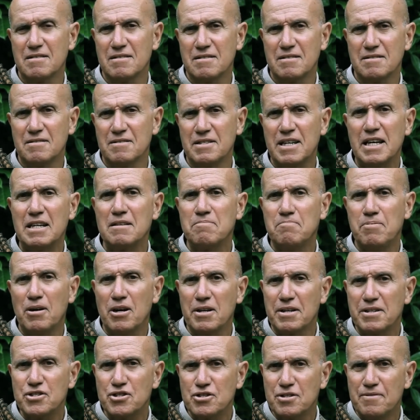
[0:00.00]
nail
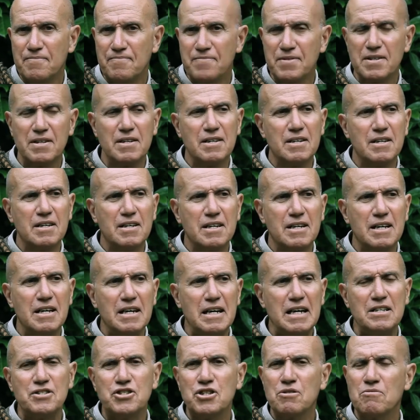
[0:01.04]
polish,
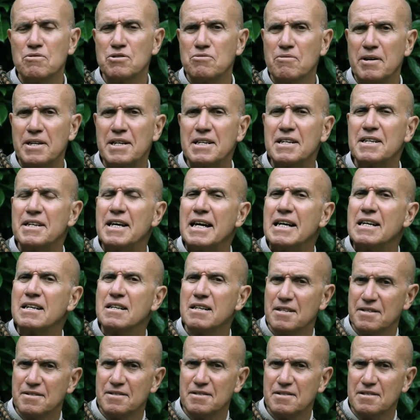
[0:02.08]
and she was wearing an
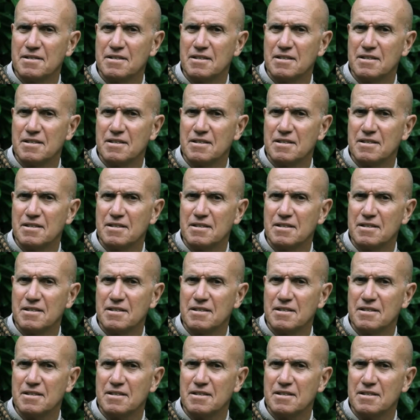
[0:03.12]
anklet.